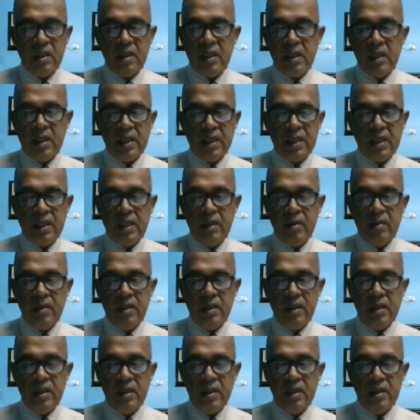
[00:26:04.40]
correct
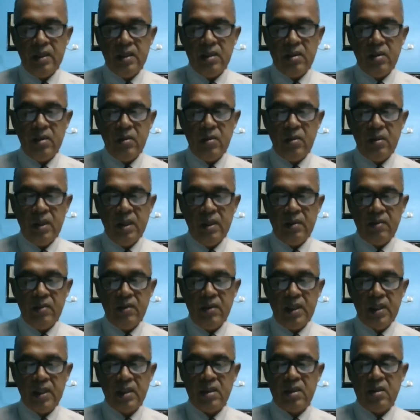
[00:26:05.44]
level is to be
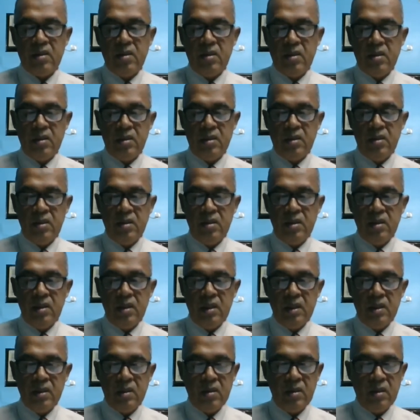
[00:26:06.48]
affixed on
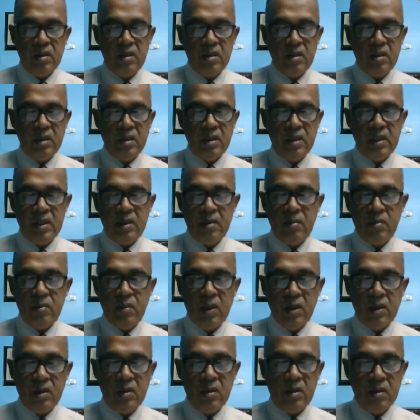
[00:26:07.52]
the solution
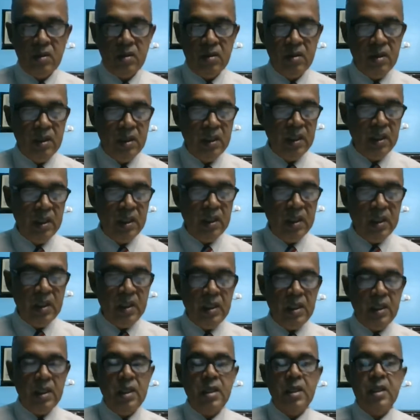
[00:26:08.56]
bottle.
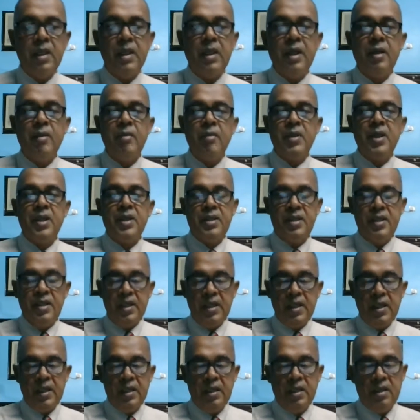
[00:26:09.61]
Number
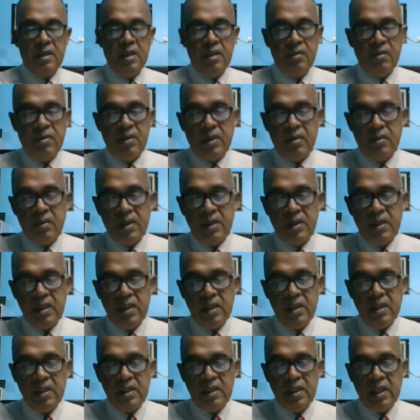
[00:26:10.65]
10, the
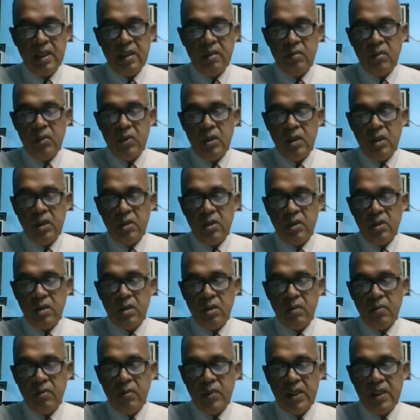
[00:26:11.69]
pharmacist shall
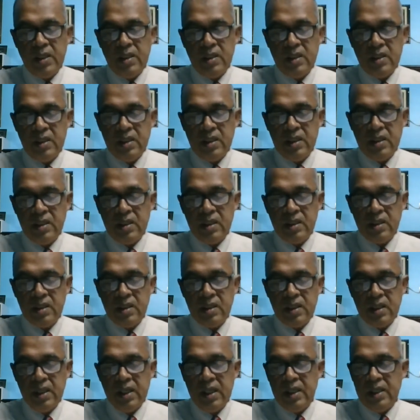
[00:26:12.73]
monitor
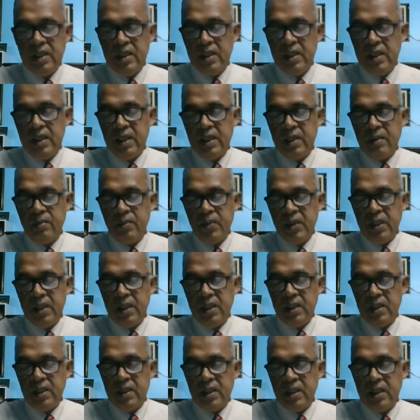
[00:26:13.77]
patients and their
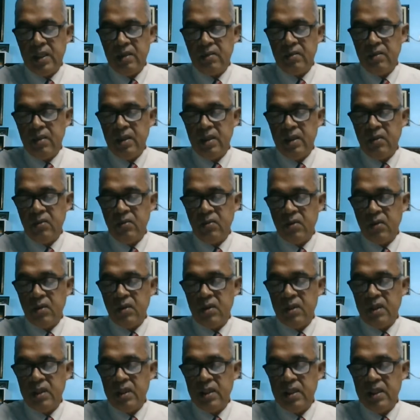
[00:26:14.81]
PN therapy for
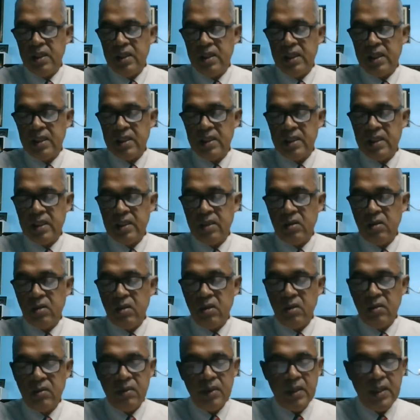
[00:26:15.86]
the detection
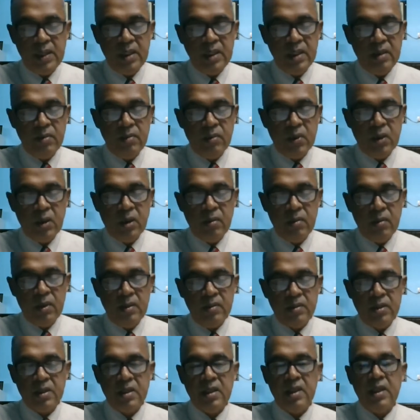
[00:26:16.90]
of any
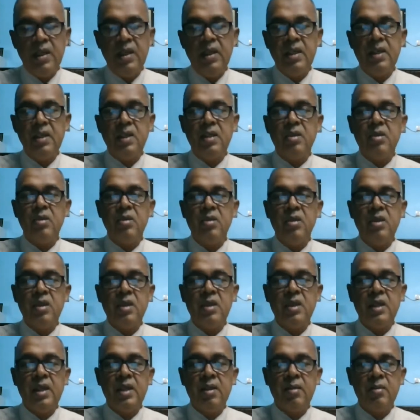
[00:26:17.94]
problems related to the
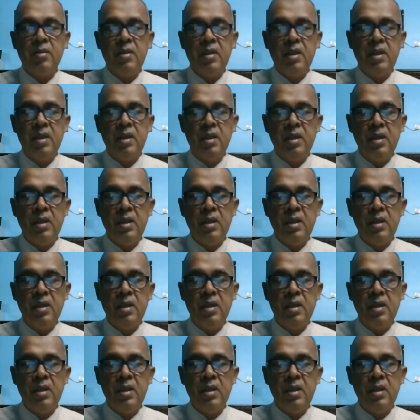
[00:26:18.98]
therapy.